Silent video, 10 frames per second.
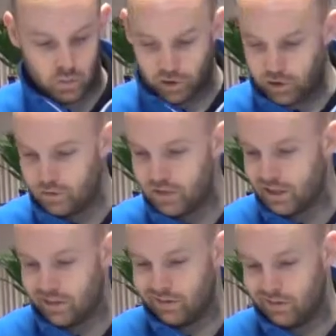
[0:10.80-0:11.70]
what a
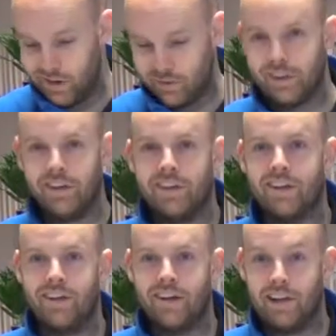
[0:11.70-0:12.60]
unique, lovely
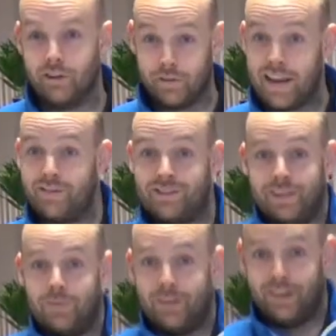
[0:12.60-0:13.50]
looking garland. I've never seen